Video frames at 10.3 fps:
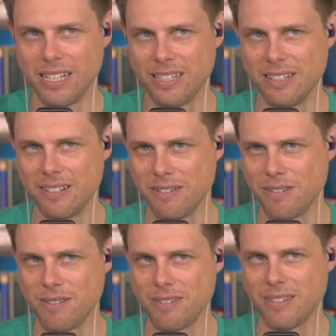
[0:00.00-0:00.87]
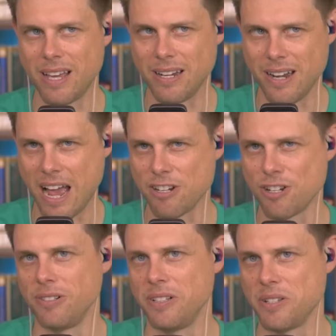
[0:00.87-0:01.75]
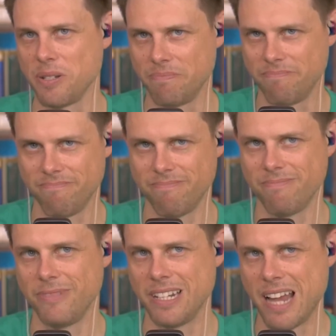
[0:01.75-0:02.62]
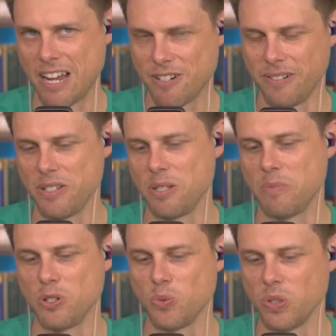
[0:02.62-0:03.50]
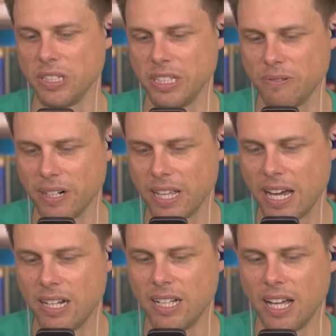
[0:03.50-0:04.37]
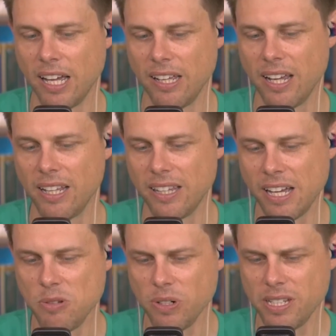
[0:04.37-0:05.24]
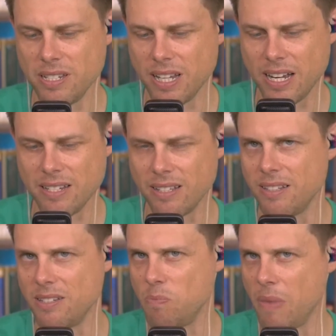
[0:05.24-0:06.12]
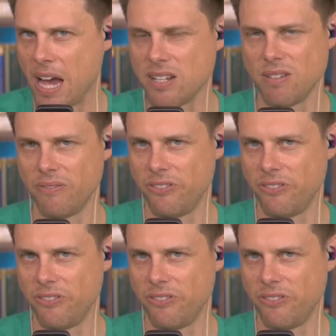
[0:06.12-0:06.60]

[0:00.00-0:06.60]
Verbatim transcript: is that nationalism. nationalism. Yeah. The nationalism is really where that and, and that's where these guys get these massive